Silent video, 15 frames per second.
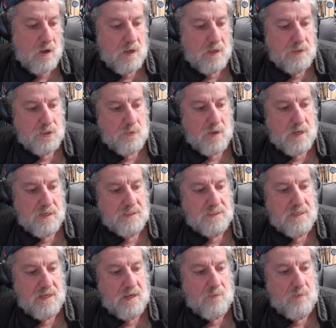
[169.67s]
I do
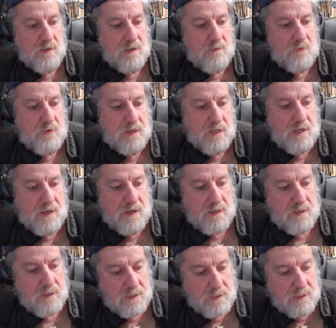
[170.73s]
understand when they bring out